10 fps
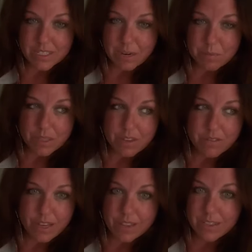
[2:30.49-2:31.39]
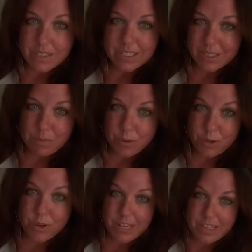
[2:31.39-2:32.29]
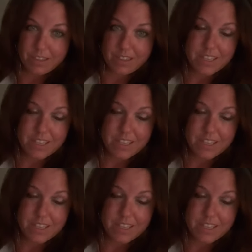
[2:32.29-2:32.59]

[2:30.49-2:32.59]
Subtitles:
I believe, and then December 30th.